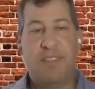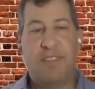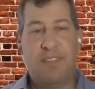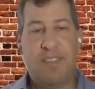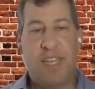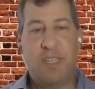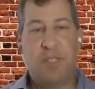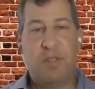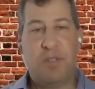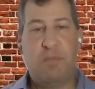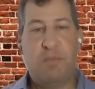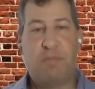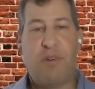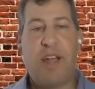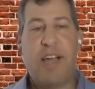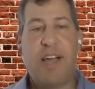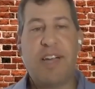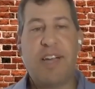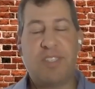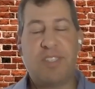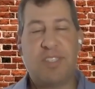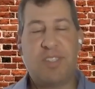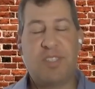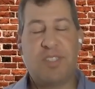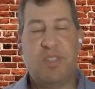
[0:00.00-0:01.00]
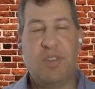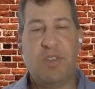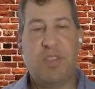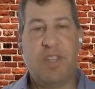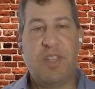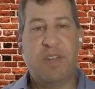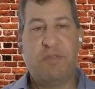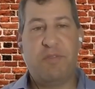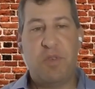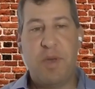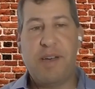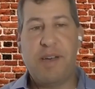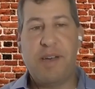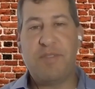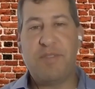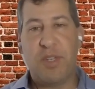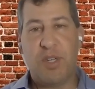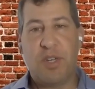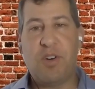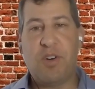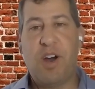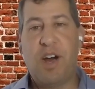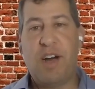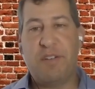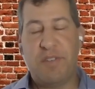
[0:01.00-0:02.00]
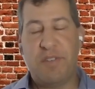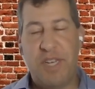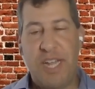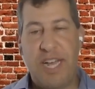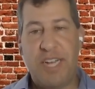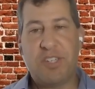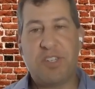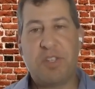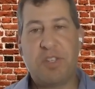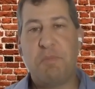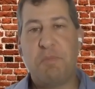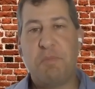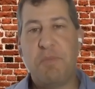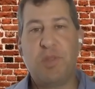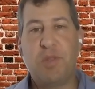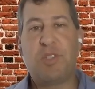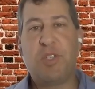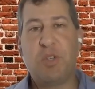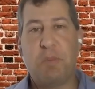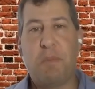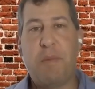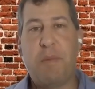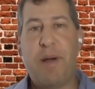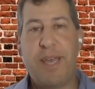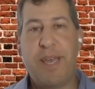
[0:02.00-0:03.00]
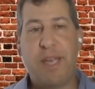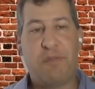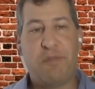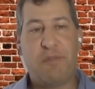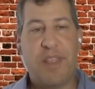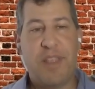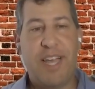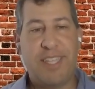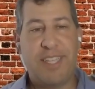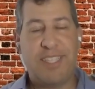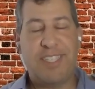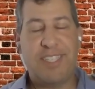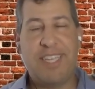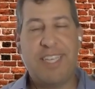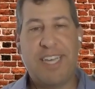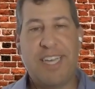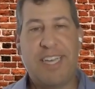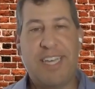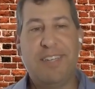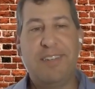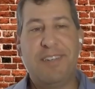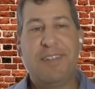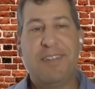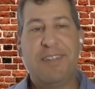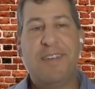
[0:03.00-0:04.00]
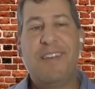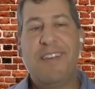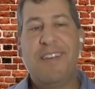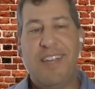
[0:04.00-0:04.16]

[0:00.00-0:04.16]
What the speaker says: that you press so that if you have to cough, it actually mutes your mic for that second,